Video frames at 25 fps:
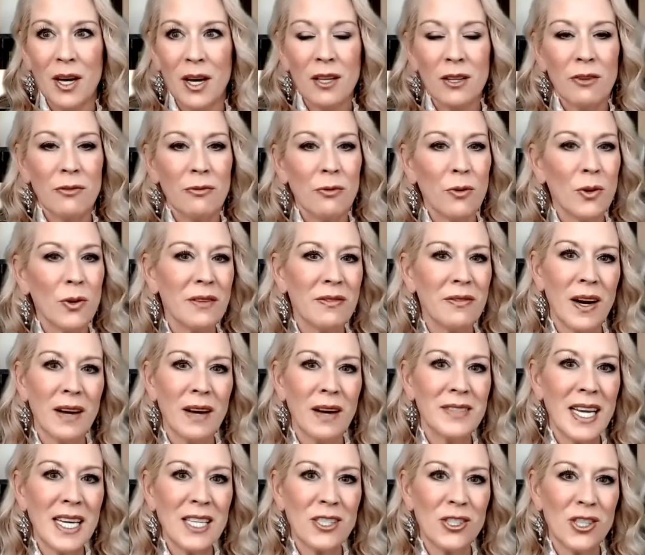The
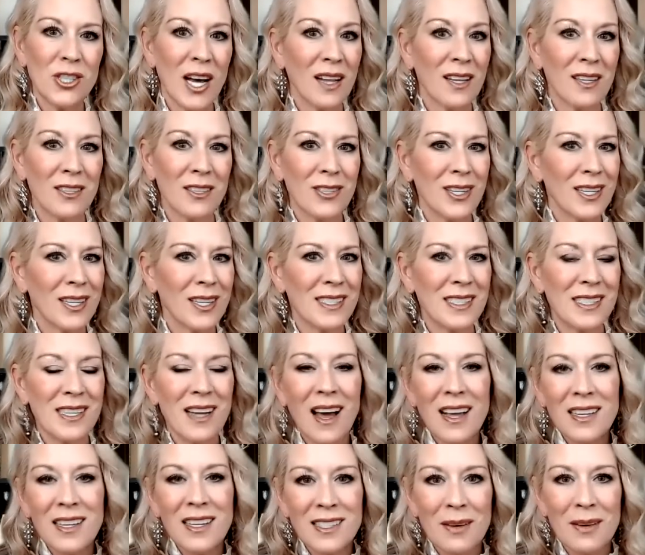45-day challenge is
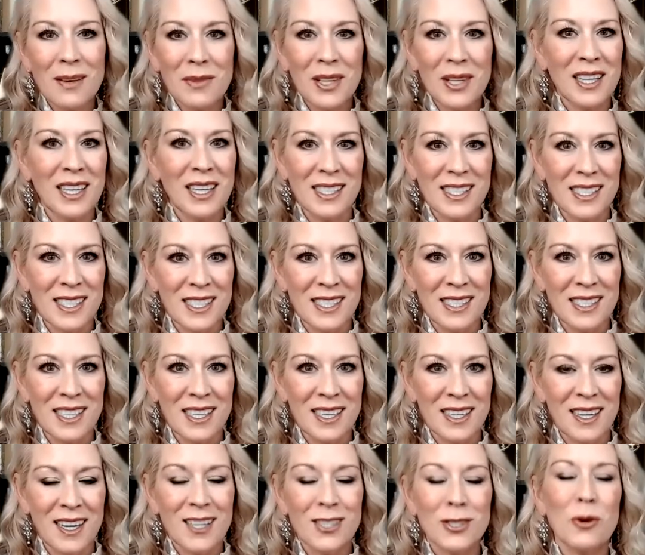not something that's
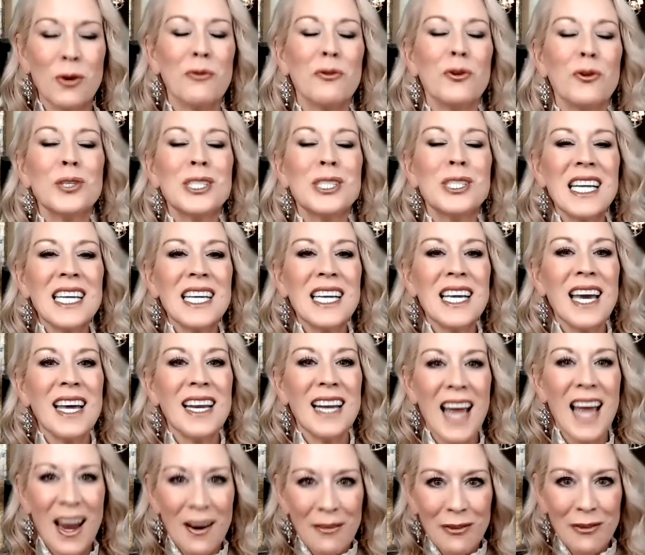easy. So if you didn't get
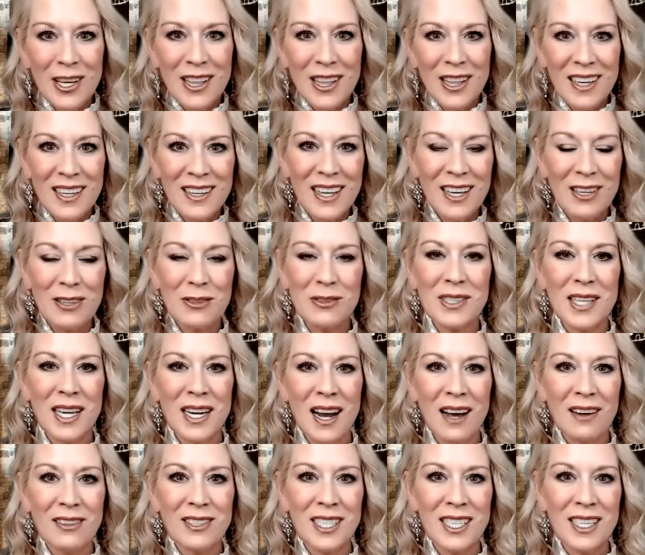everything that you set
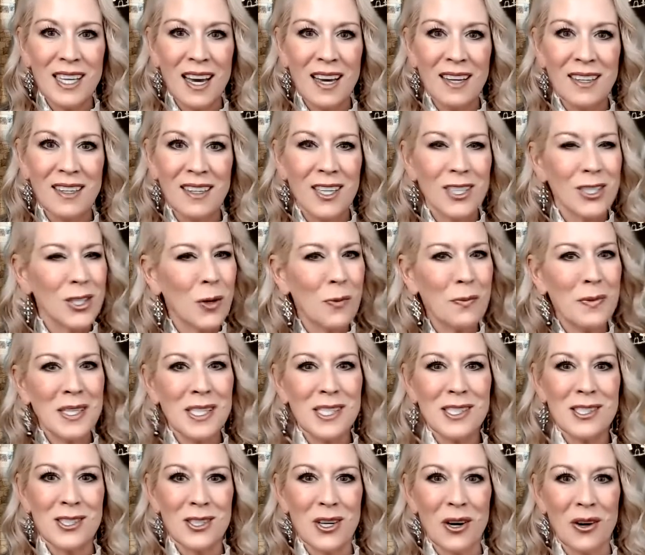out to get, don't be
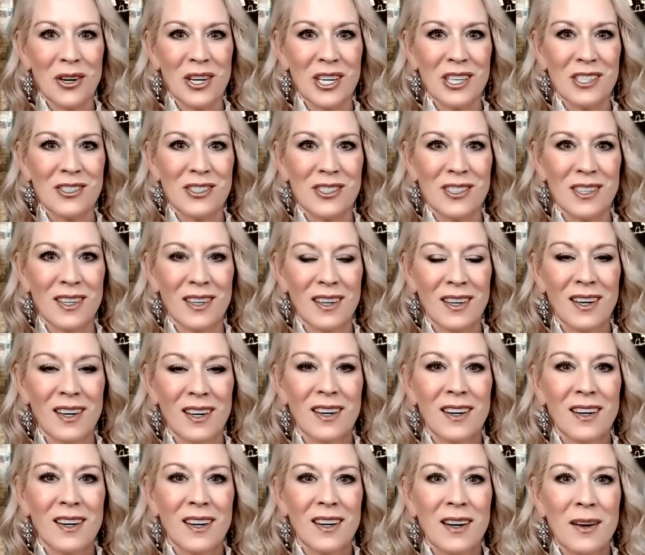discouraged.
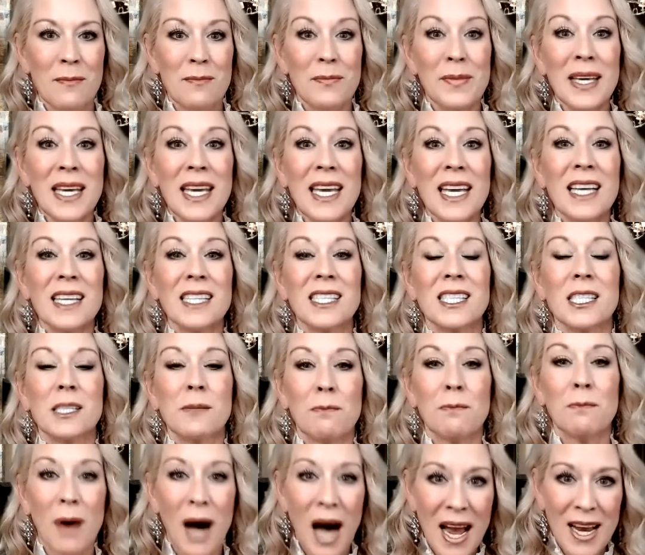Be
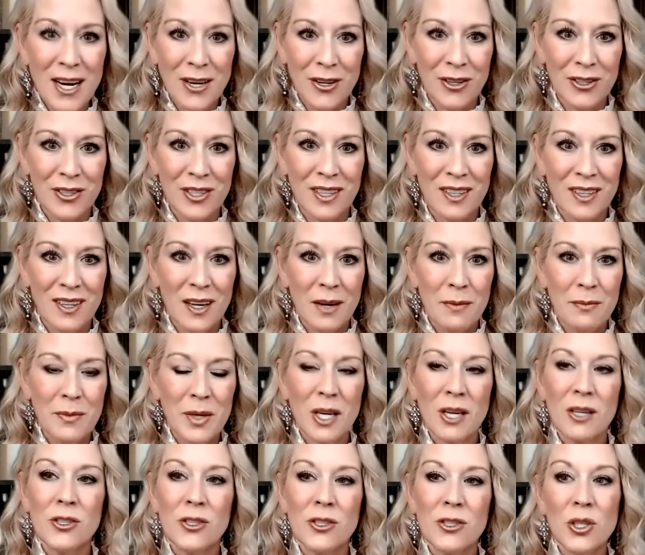inspired
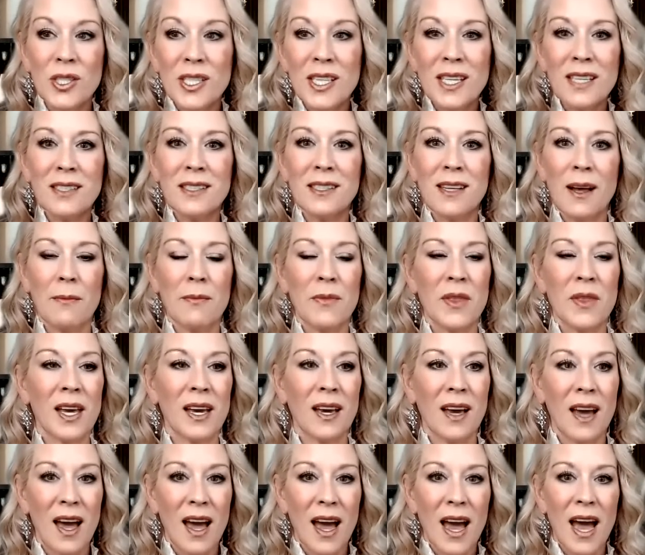because you did something
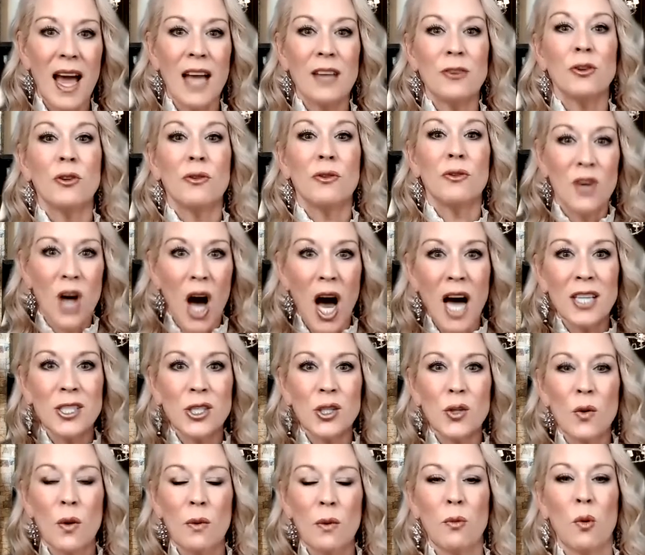and you've gotten
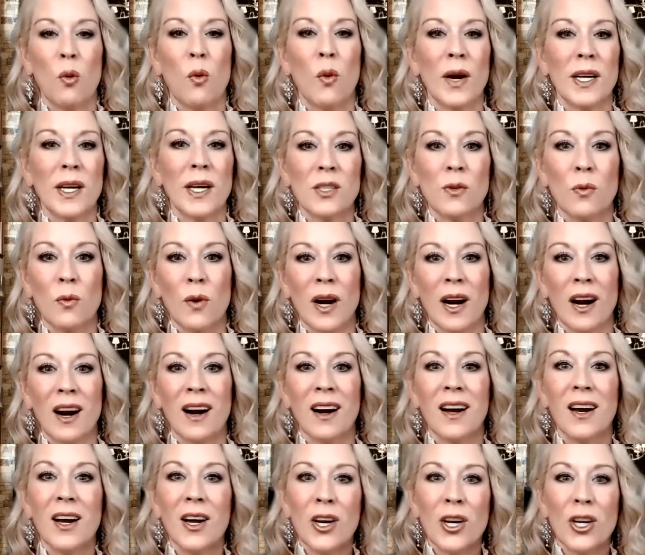to a point where
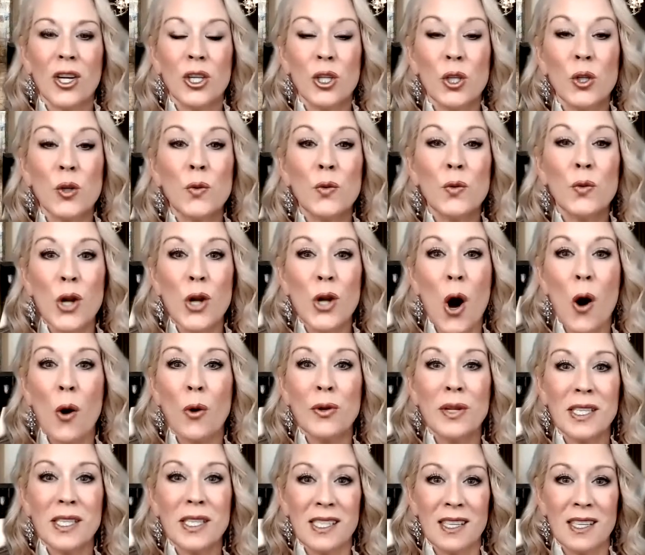you know
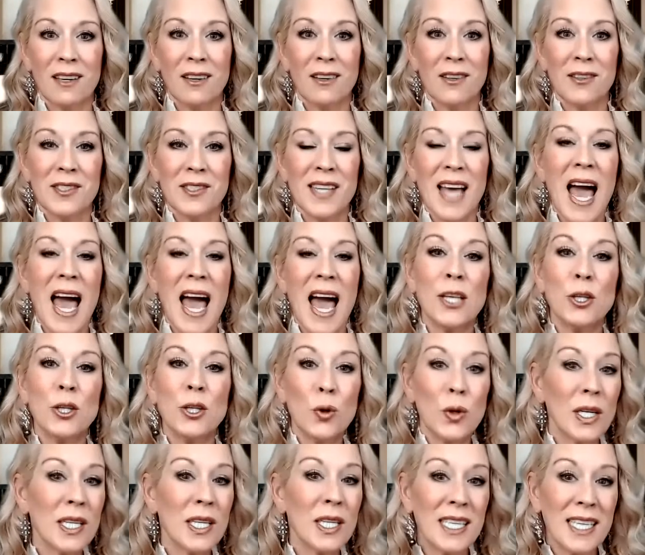the skills and you
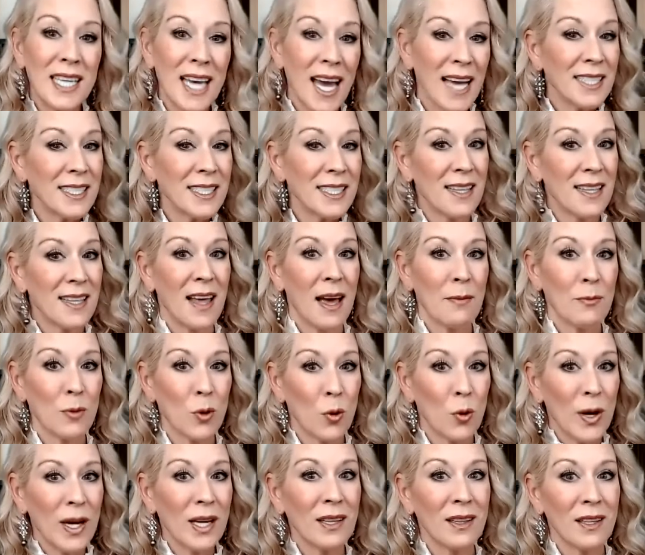can get to them
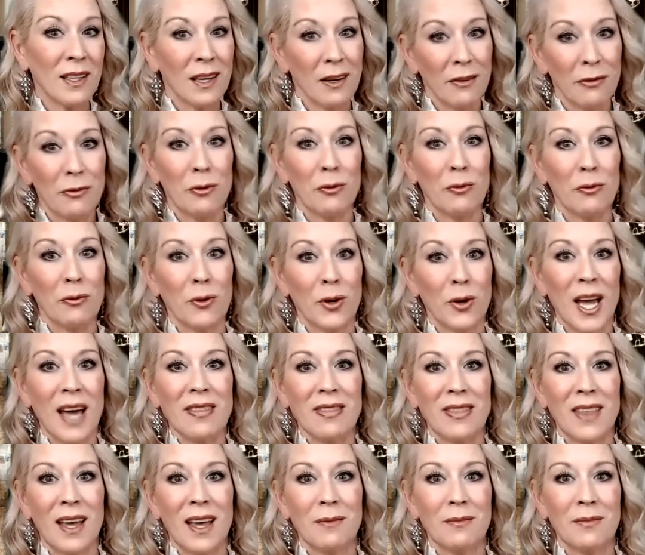quickly if you forget
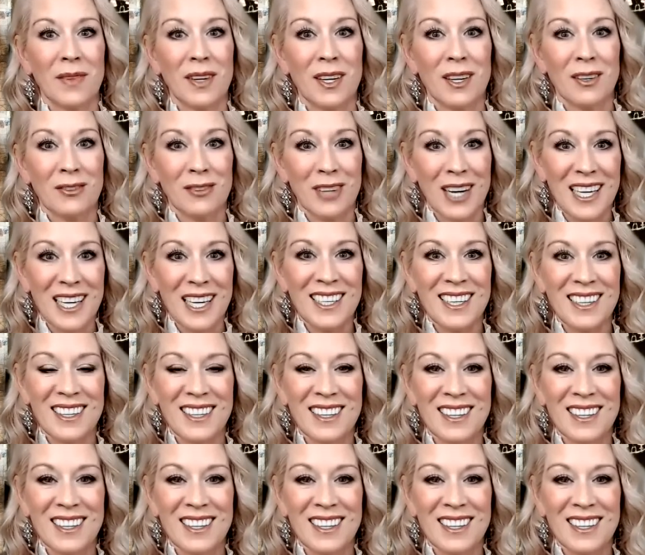them, right?